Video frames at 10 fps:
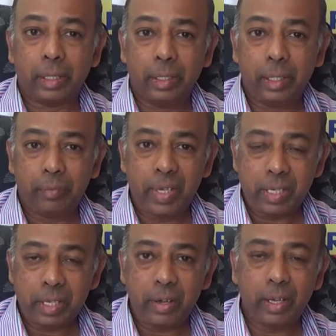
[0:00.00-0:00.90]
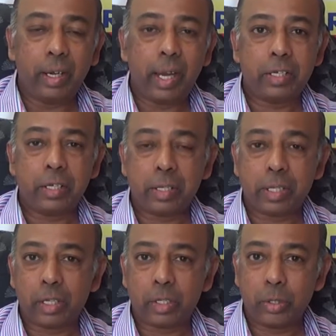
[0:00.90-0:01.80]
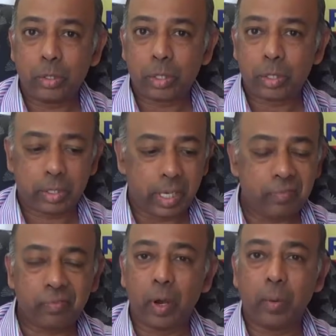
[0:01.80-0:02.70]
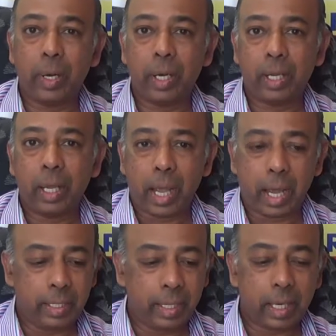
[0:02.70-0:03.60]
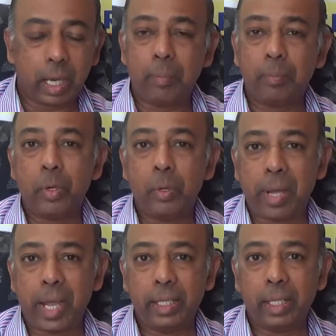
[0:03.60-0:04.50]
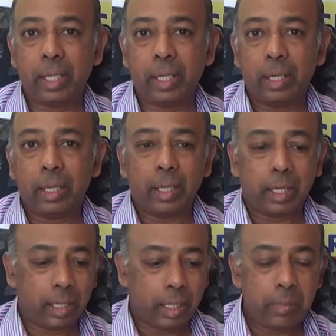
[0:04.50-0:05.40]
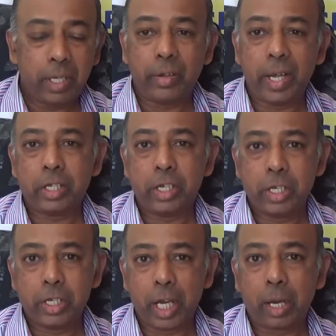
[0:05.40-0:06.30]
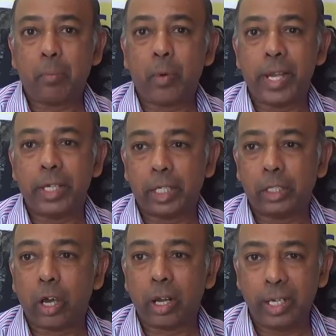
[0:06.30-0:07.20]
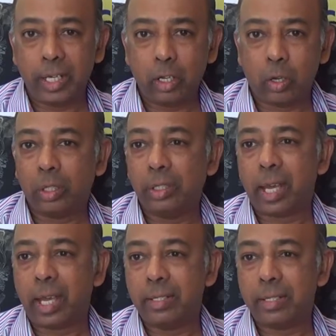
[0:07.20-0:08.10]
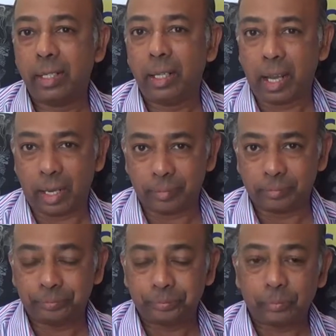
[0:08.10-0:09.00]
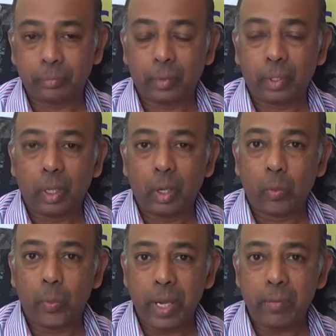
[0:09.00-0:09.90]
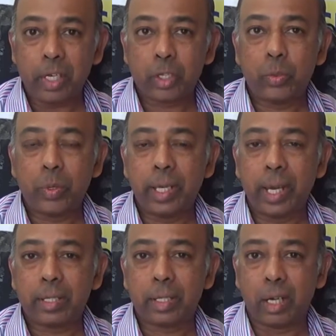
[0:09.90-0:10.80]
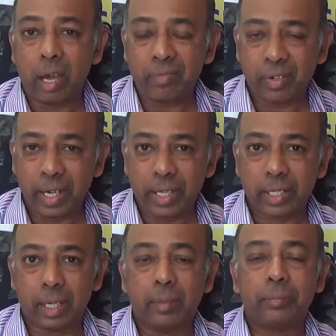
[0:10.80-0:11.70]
The visa regulations are so straightforward and they are approved by the Immigration Checkpoint Authority called the ICA. Whenever a student gets an offer letter